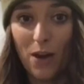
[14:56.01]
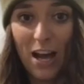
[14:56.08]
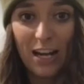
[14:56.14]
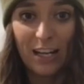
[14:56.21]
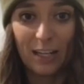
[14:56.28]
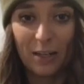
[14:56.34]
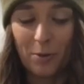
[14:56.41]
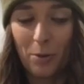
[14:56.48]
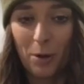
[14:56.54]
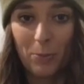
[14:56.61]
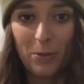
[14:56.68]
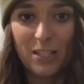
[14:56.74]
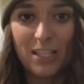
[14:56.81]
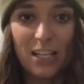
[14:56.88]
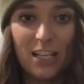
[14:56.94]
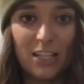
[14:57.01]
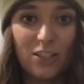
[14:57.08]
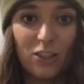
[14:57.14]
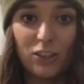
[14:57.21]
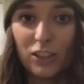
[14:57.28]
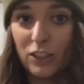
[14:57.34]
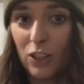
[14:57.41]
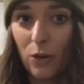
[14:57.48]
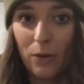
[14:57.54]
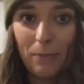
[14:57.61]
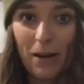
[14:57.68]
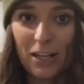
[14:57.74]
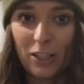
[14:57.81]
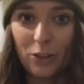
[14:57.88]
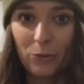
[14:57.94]
editing purposes or just going
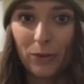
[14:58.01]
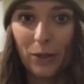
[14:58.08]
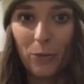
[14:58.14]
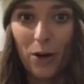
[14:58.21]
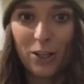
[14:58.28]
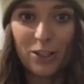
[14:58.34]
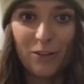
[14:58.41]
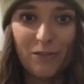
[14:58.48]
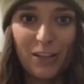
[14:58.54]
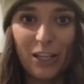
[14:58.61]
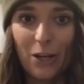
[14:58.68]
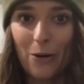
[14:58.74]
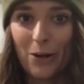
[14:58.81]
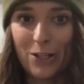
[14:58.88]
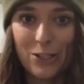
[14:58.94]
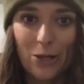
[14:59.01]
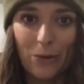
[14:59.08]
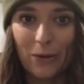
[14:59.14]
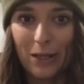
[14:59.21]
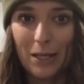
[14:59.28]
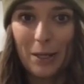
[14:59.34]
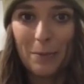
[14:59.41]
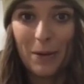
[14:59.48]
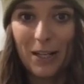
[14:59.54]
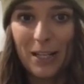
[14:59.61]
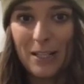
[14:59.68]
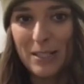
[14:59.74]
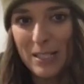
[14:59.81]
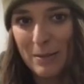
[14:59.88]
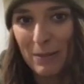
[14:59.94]
back to rewatch the video or showing anybody.
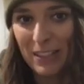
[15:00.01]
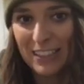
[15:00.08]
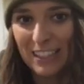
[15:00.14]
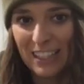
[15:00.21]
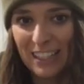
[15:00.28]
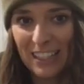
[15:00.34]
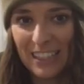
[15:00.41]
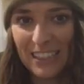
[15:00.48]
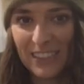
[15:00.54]
It just makes it a nice